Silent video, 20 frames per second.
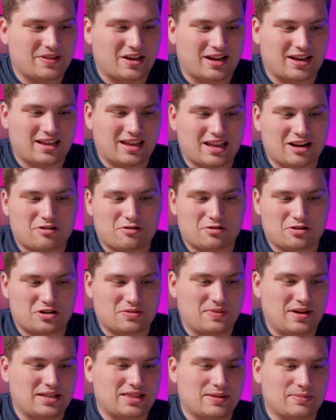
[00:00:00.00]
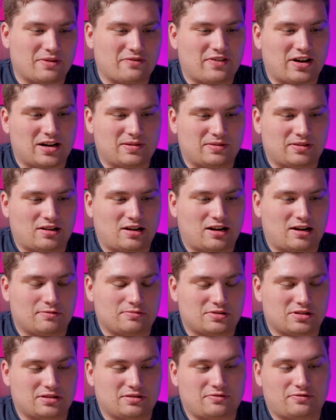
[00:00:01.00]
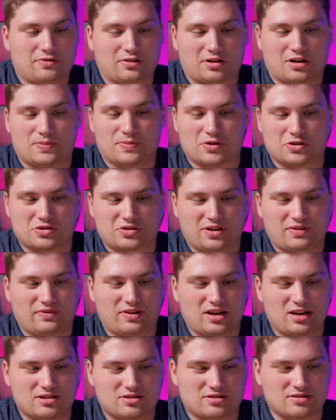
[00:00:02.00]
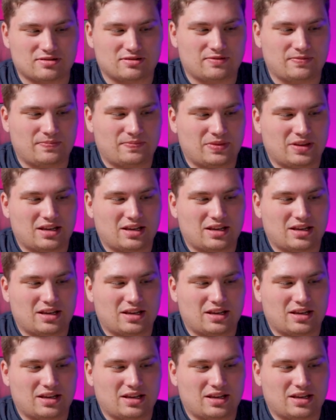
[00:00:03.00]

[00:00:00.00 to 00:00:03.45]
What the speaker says: In order to make them a viable option for commercial aviation,